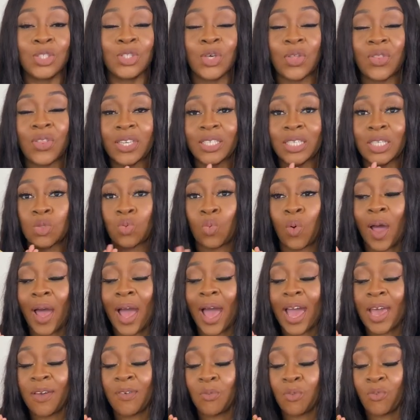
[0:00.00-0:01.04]
So this is why
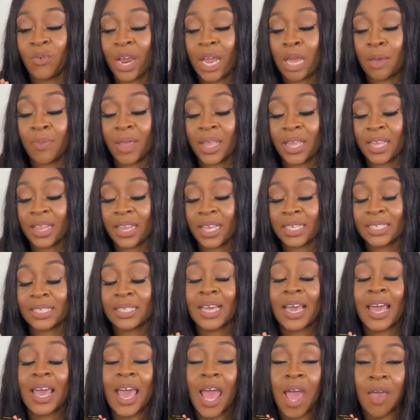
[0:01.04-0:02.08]
I recommend this
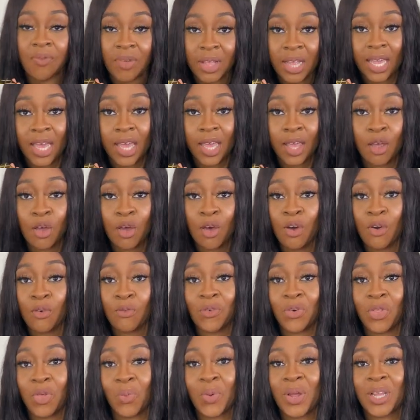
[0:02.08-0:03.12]
heavily
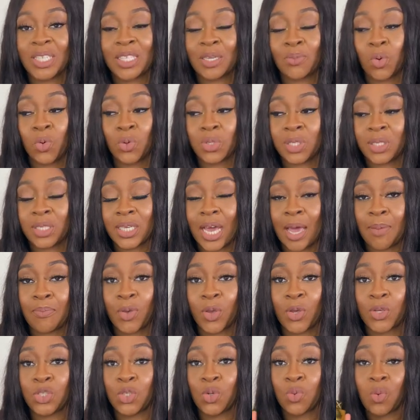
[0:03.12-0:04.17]
for the winter and autumn time
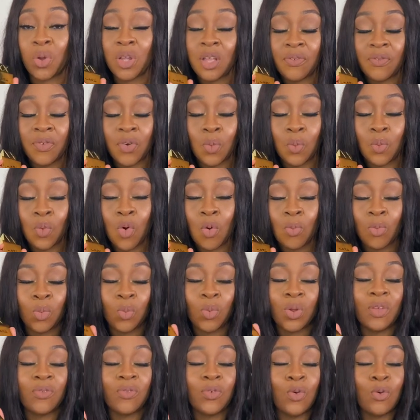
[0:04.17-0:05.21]
because you want to feel warm, you
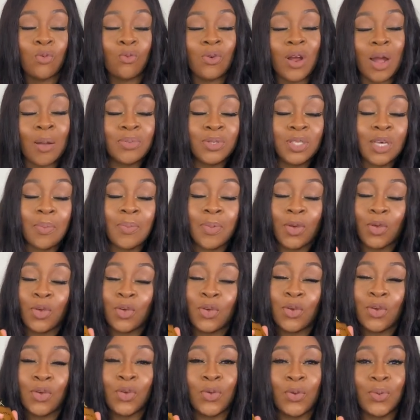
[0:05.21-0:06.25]
want to feel wrapped up in
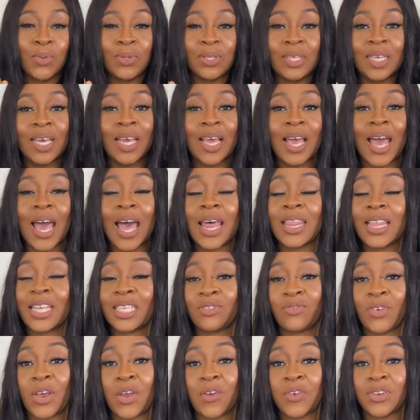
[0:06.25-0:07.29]
the cocoon, and
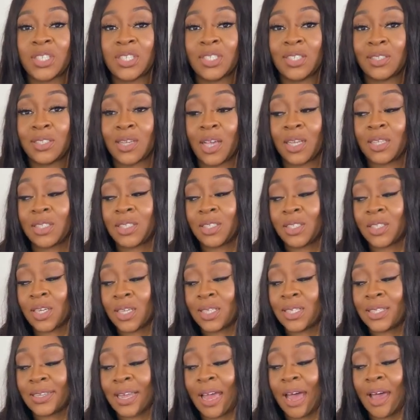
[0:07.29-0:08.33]
this fragrance does
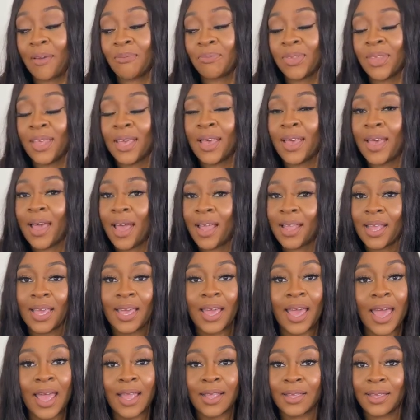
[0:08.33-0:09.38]
just that. And
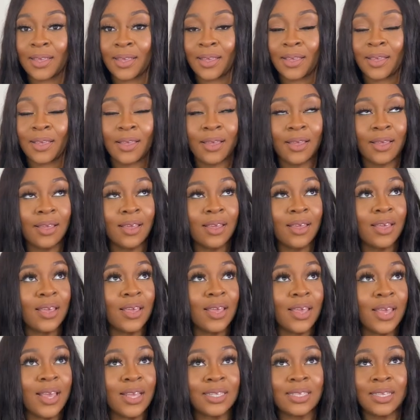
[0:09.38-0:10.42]
again,
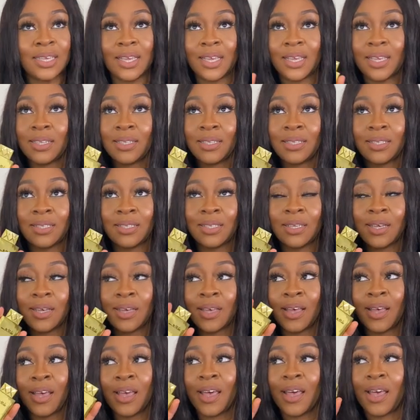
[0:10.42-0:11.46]
it is
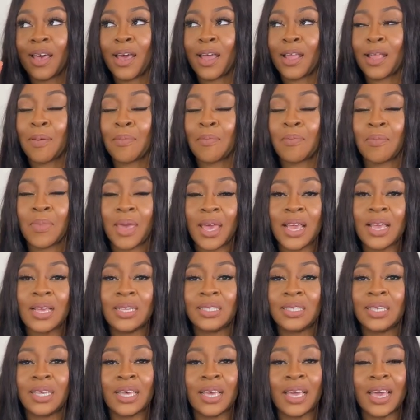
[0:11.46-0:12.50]
an
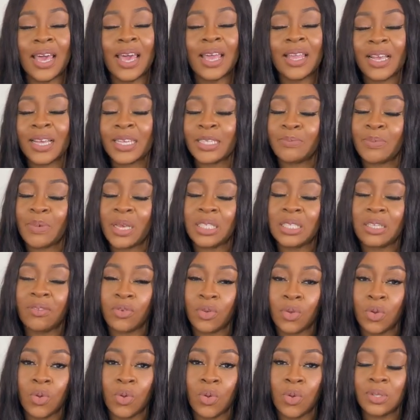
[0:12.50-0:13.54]
amazing, inexpensive
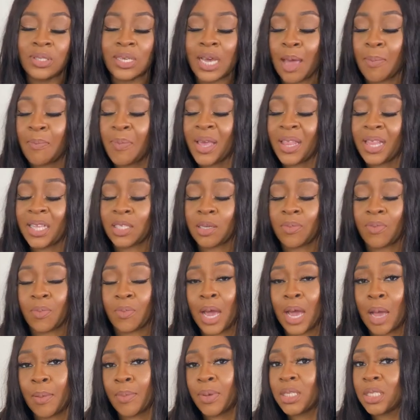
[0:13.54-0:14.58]
oud. I picked this up
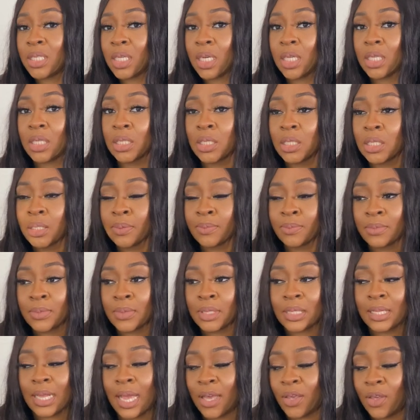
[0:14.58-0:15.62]
Amazon.
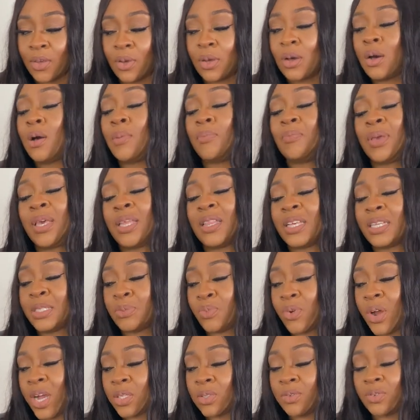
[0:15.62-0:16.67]
Like you can't beat this
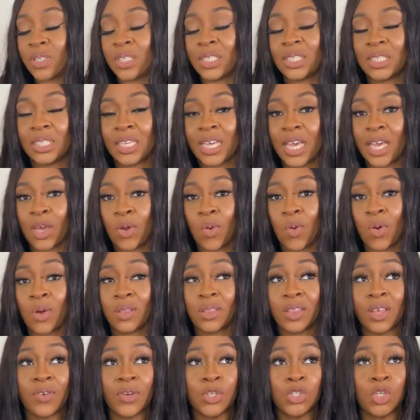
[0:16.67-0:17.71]
price of a stick.
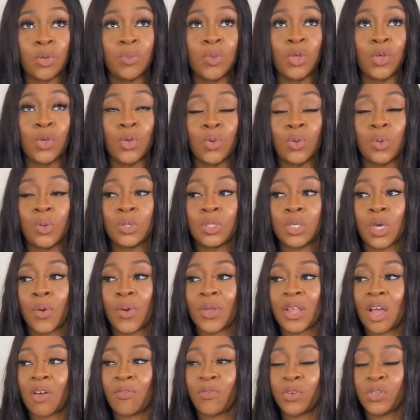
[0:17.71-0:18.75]
There are so many ouds
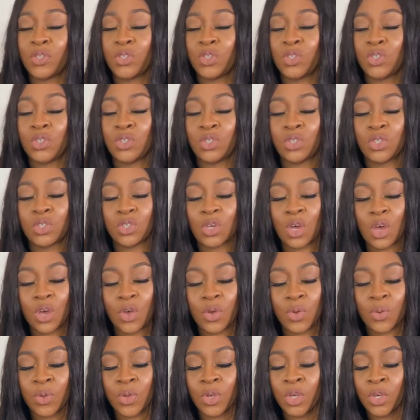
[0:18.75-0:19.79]
going up for
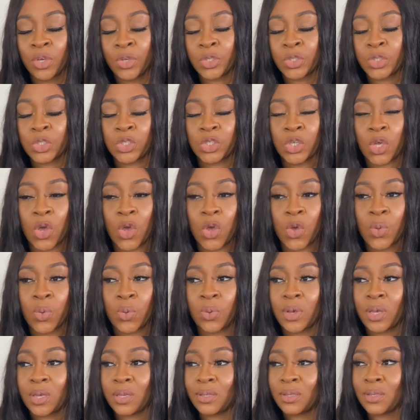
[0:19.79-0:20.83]
so,
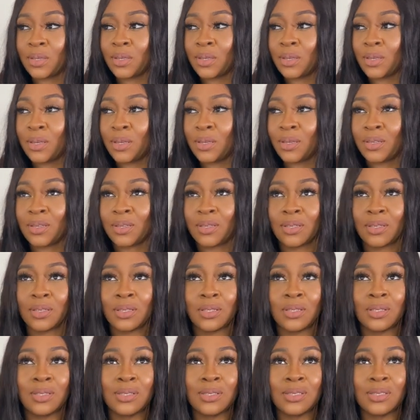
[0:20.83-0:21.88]
so,
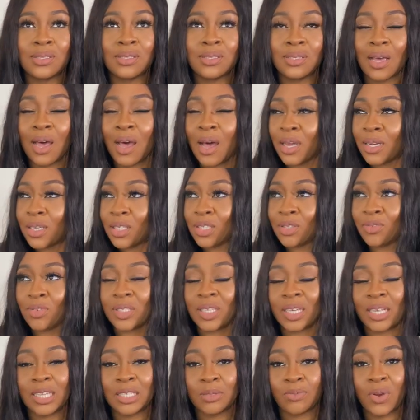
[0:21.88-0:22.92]
such
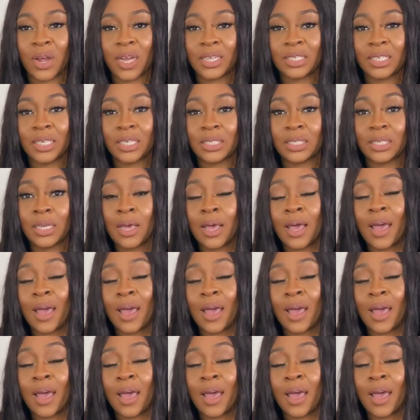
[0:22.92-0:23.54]
ridiculous prices.